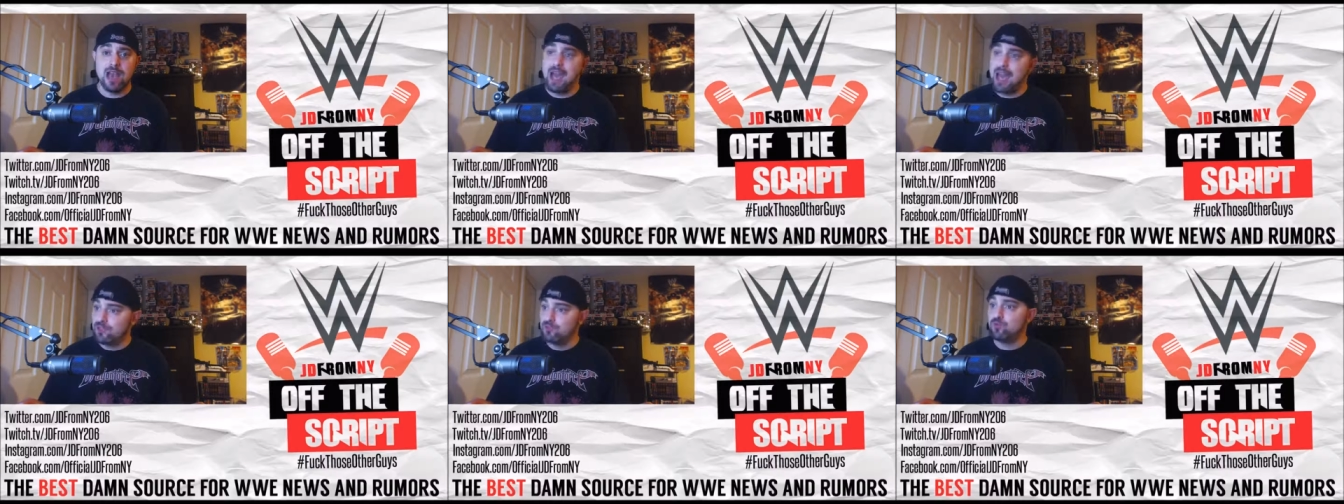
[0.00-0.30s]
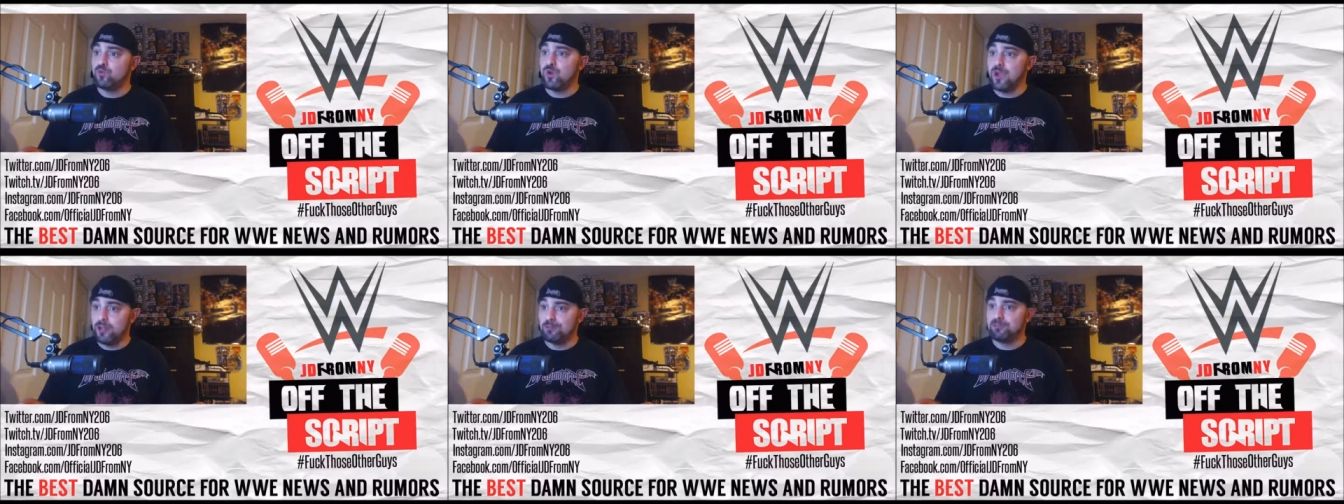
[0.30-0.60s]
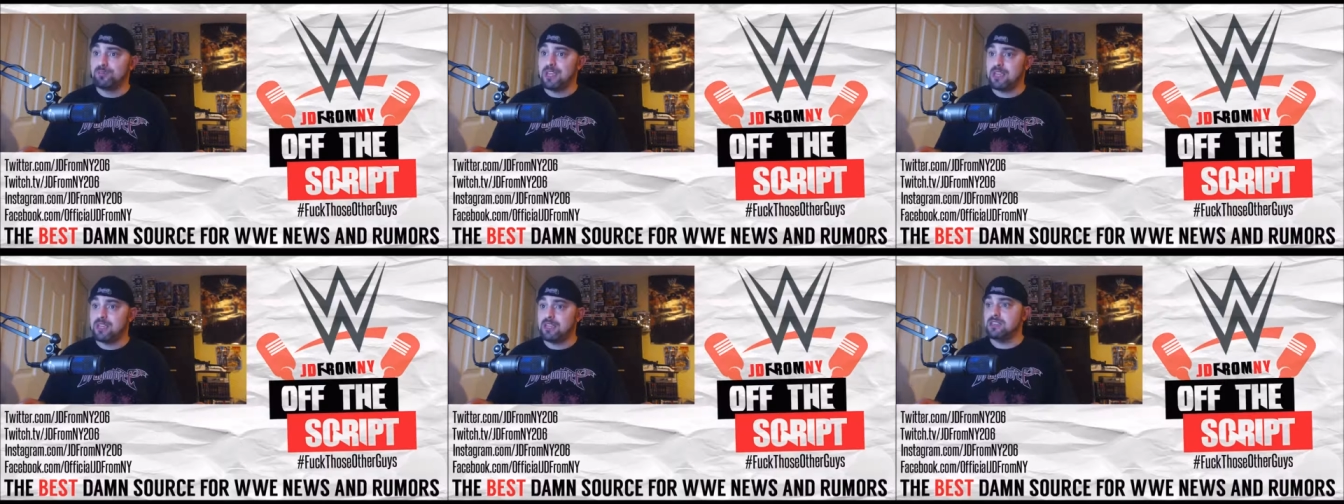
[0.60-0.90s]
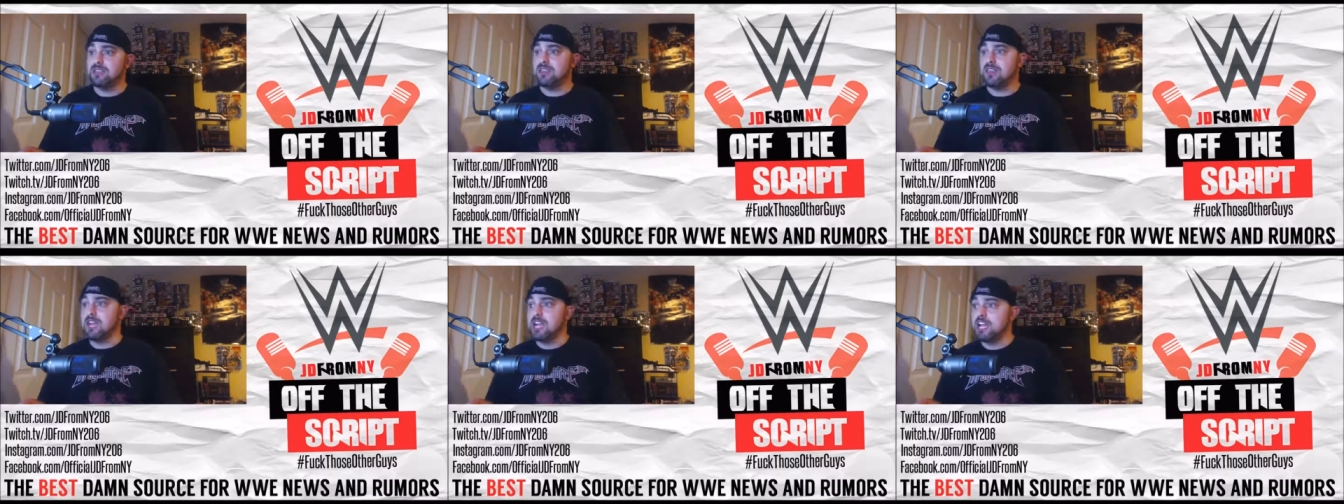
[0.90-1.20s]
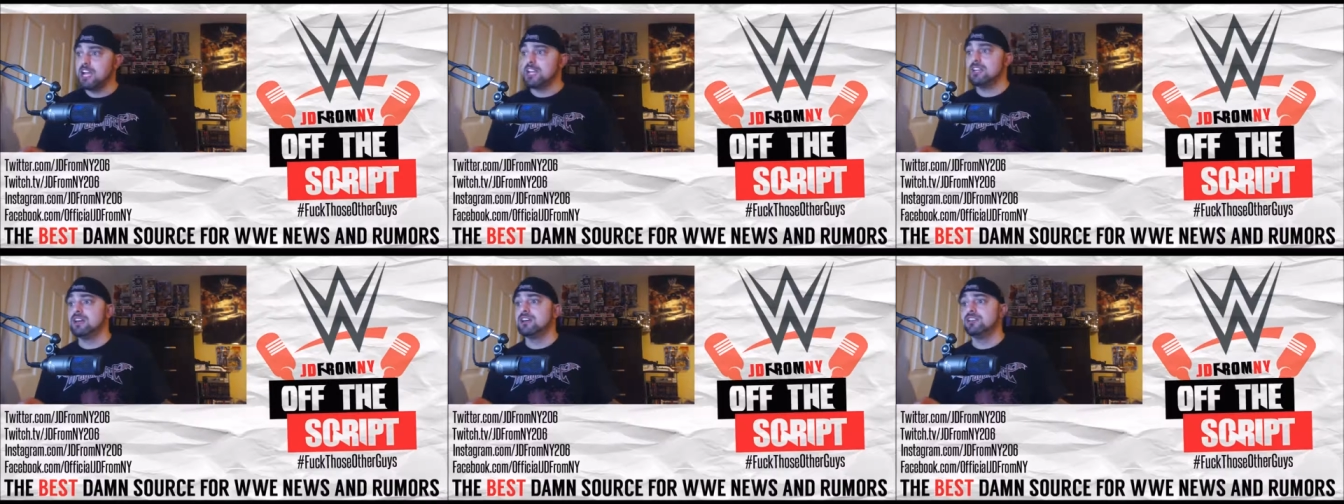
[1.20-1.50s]
and will be
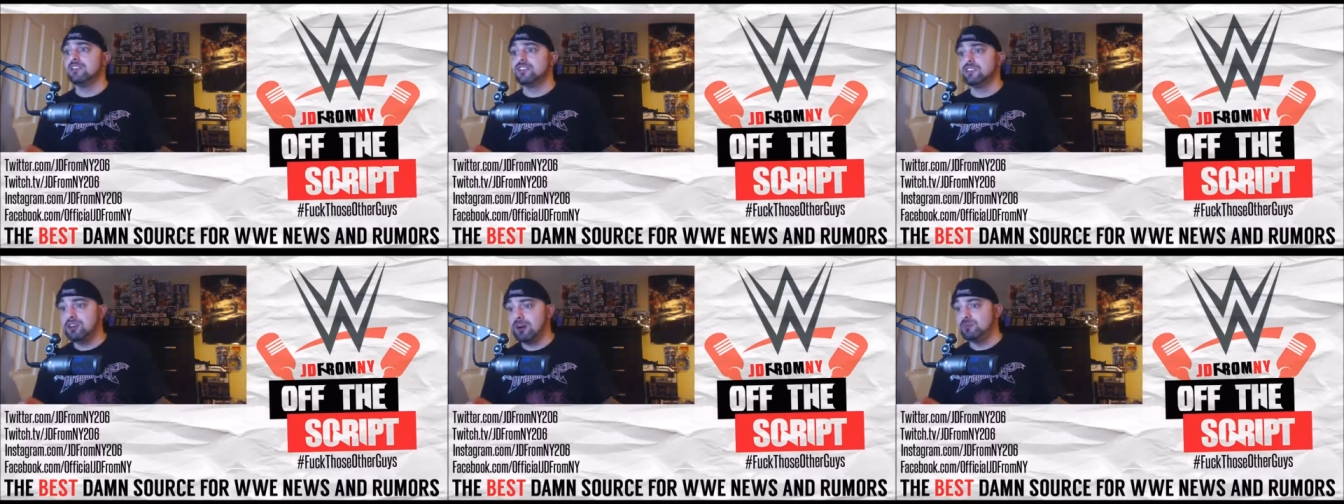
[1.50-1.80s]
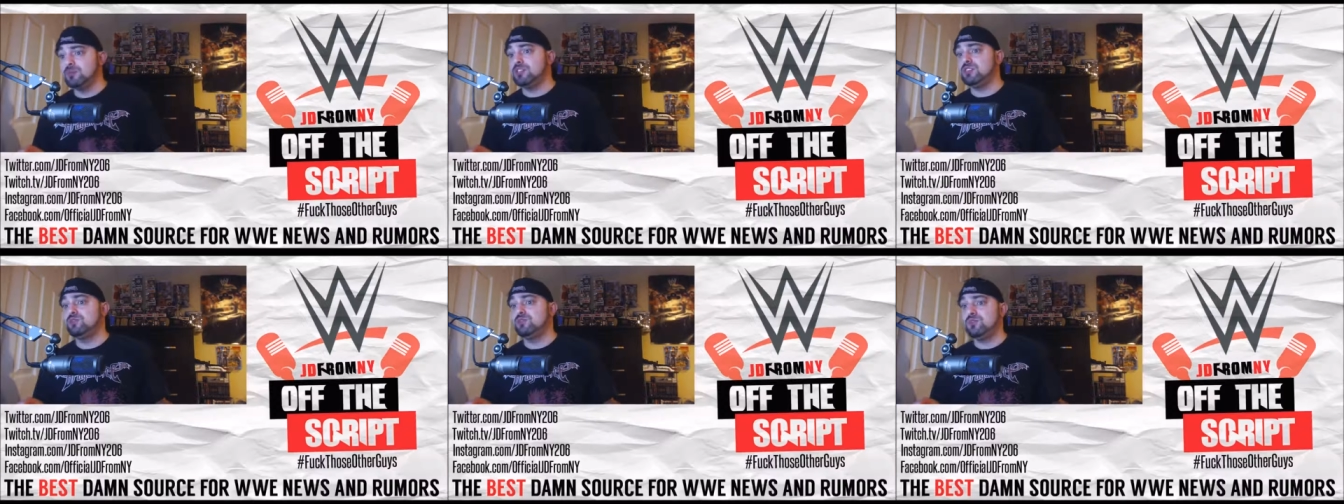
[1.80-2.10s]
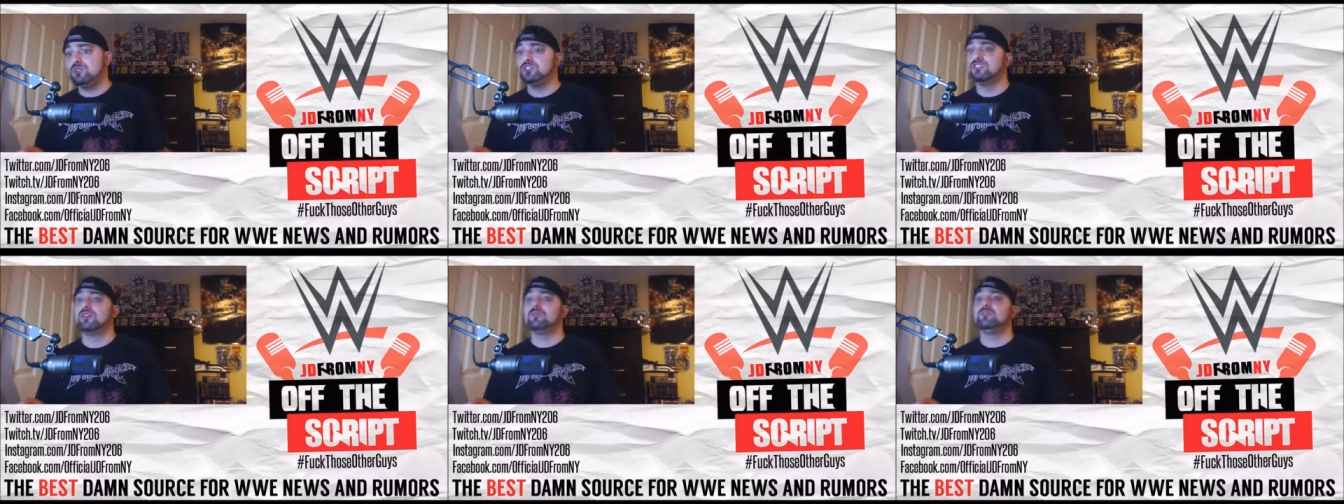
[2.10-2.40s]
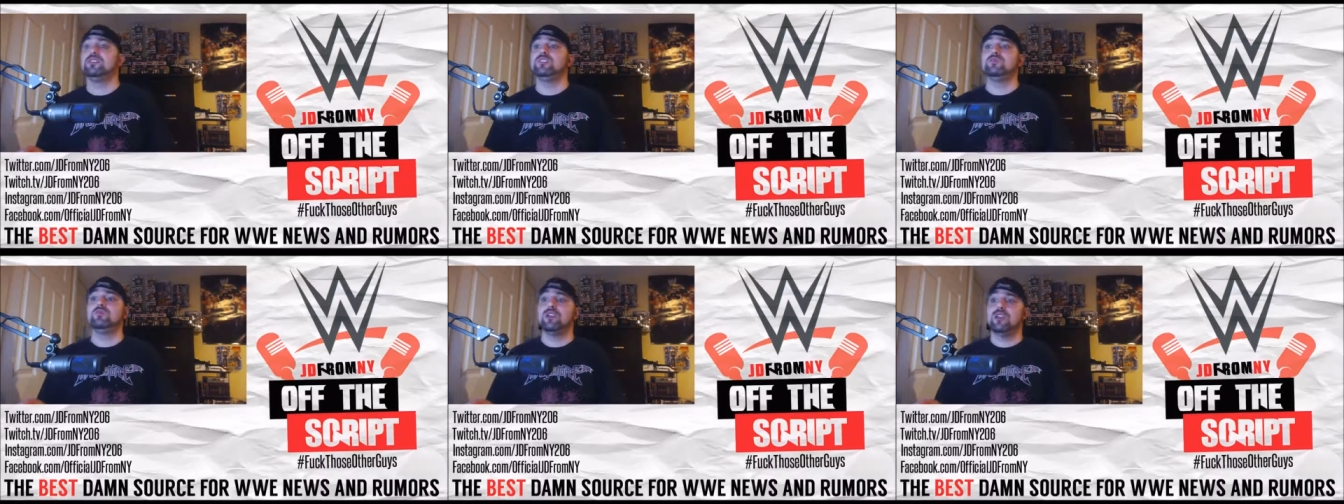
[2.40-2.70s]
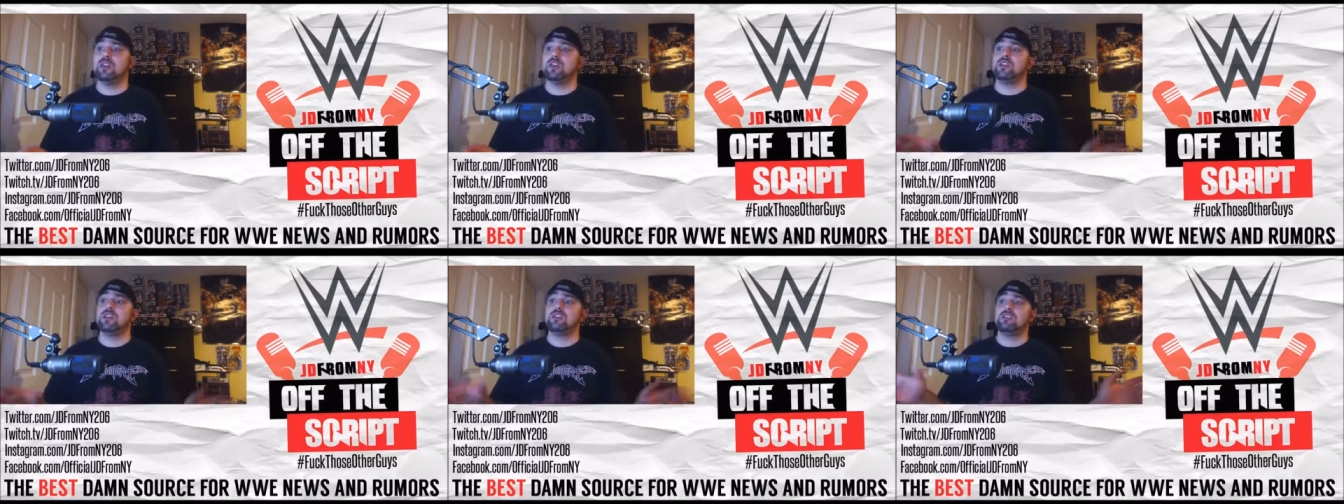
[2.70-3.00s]
in the
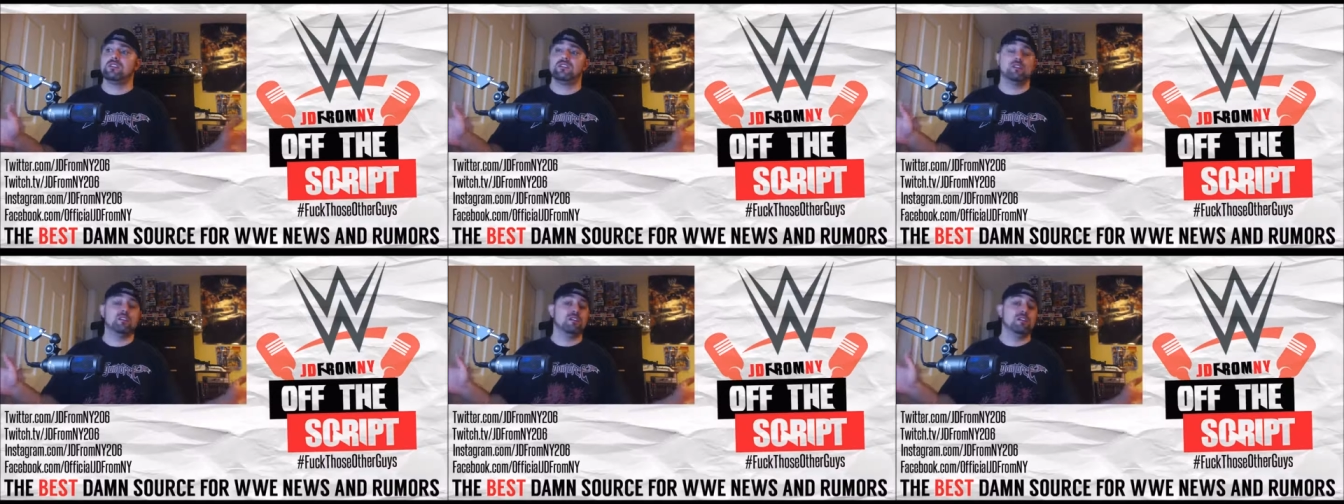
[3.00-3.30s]
WWE.